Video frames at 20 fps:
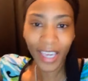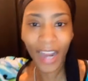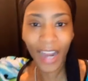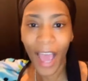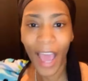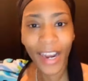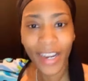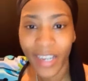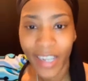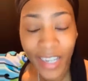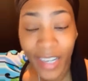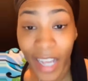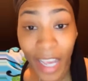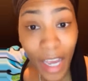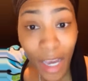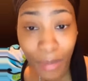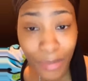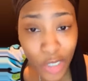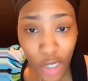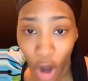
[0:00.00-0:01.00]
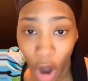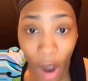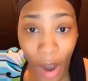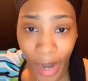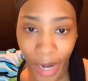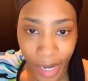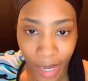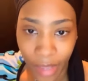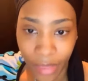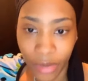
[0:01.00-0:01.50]
get out of the damn jar
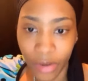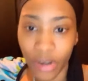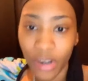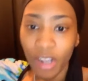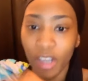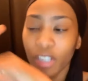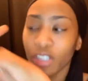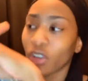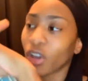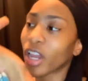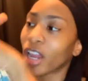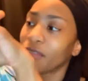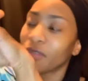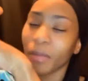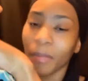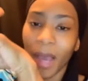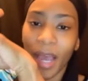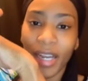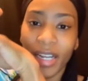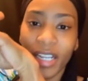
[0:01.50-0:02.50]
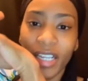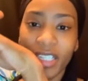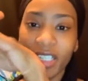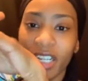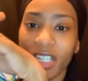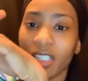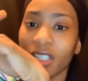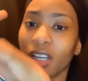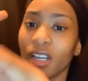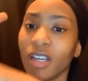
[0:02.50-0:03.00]
either. So everybody is
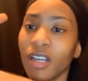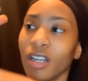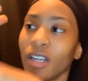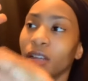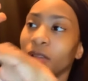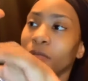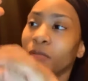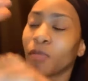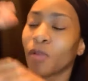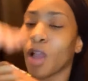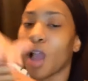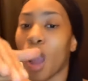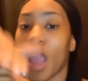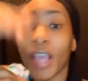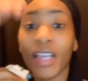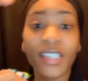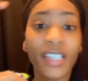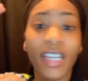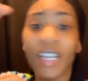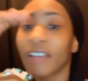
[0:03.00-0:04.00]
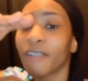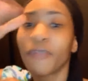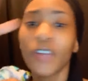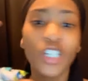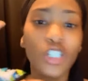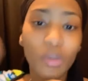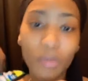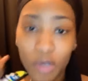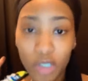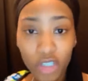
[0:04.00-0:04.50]
just it's an
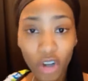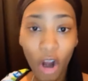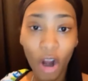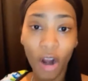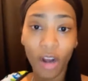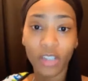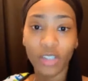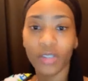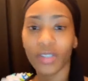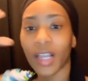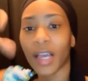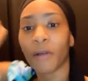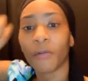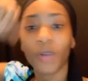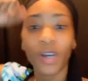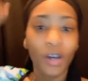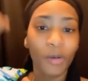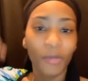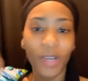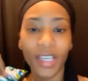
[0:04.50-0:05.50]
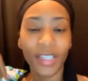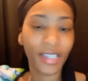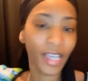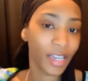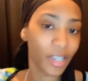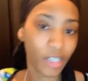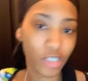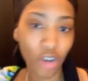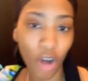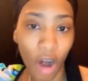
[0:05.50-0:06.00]
invisible jar. So like, well, we can take
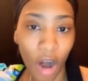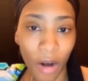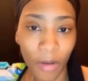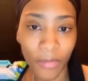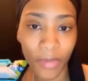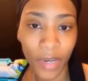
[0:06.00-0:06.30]
the jar off